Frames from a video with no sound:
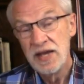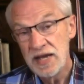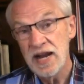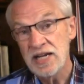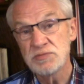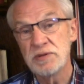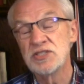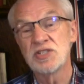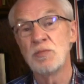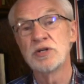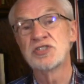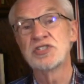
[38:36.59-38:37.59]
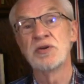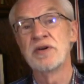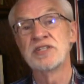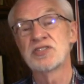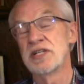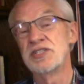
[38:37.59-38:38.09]
it has been somewhat
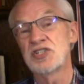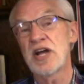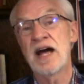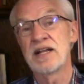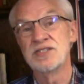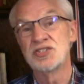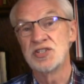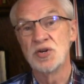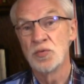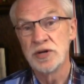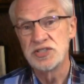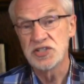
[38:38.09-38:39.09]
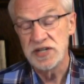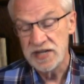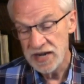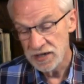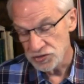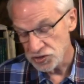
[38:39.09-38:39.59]
seriously challenged in recent
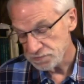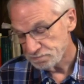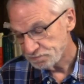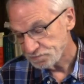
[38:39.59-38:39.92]
years.